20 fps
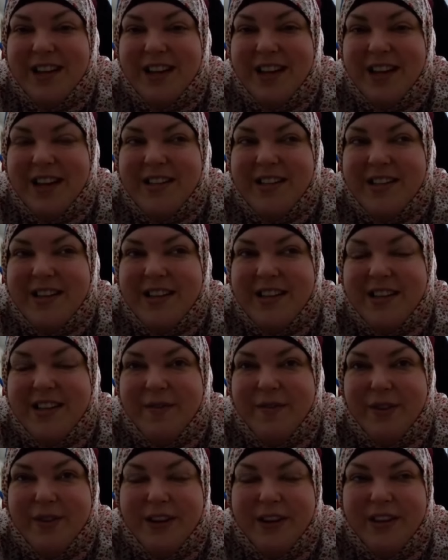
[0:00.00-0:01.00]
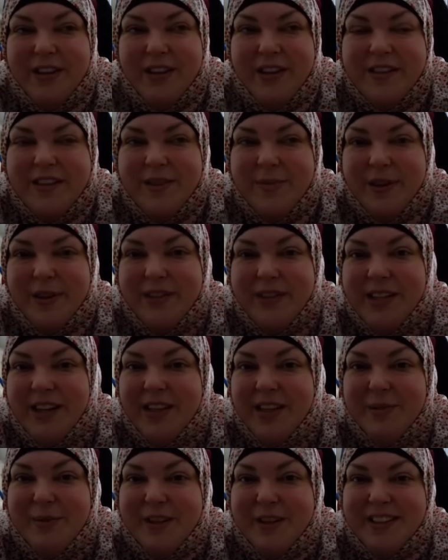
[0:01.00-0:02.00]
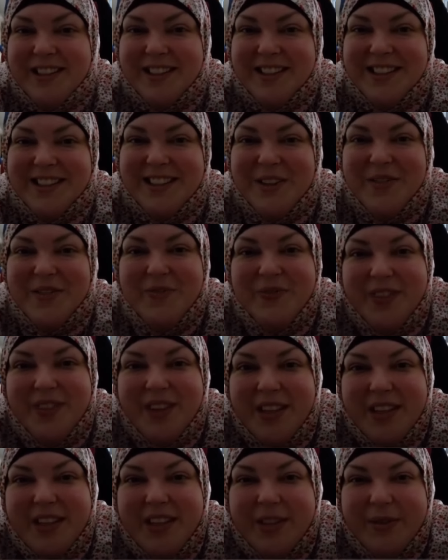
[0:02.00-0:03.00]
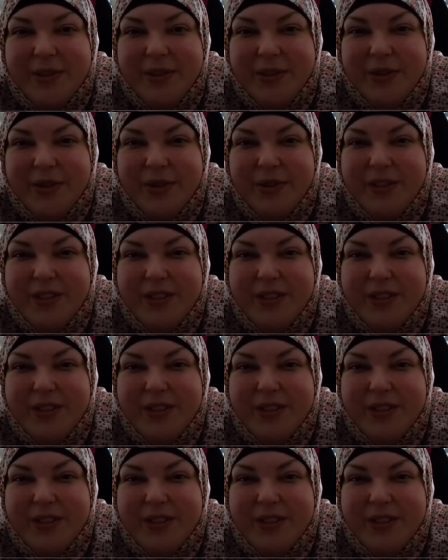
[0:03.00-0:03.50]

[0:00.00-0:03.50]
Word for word: I can say like for Allah subhanahu wa ta'ala, but well, no, who is